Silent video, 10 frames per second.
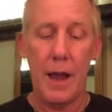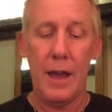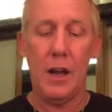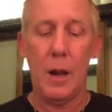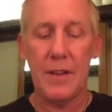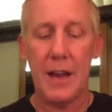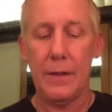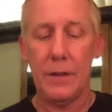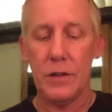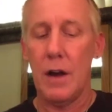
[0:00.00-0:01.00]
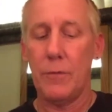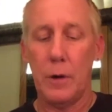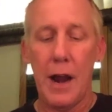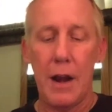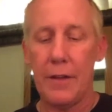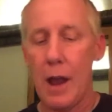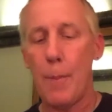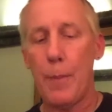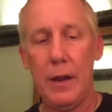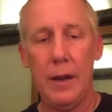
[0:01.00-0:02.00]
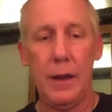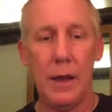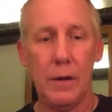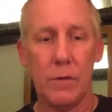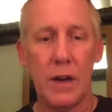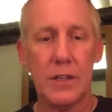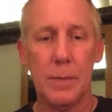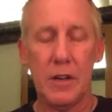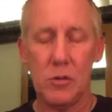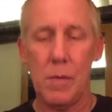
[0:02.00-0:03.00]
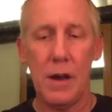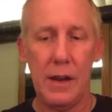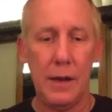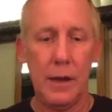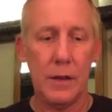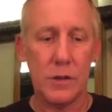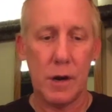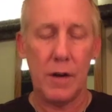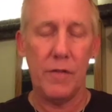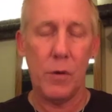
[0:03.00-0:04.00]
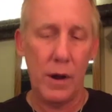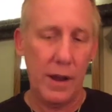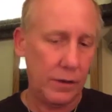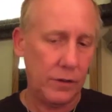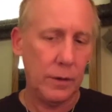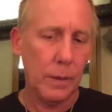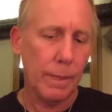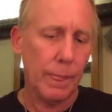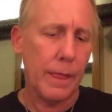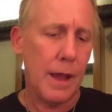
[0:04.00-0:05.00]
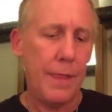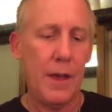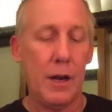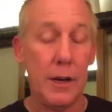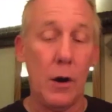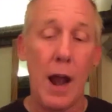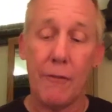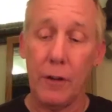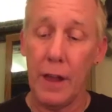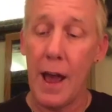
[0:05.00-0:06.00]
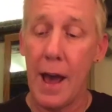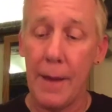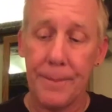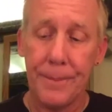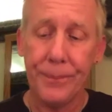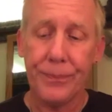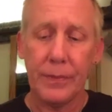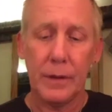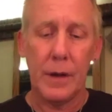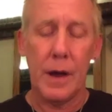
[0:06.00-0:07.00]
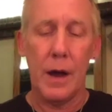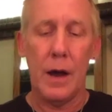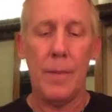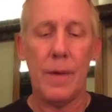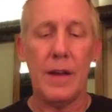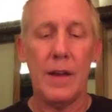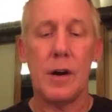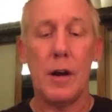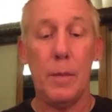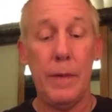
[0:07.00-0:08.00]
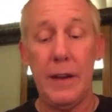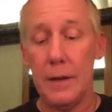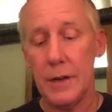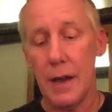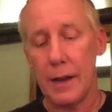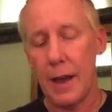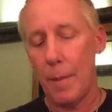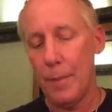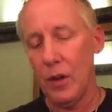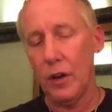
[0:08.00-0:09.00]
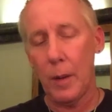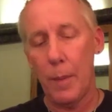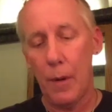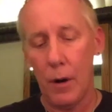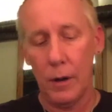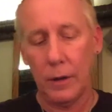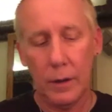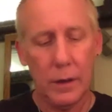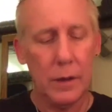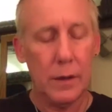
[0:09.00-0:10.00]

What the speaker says: And I ended up taking the software out of the company and raised a bunch of money and started Voyant. And then a year after that, I started in MediaTek, kind of building upon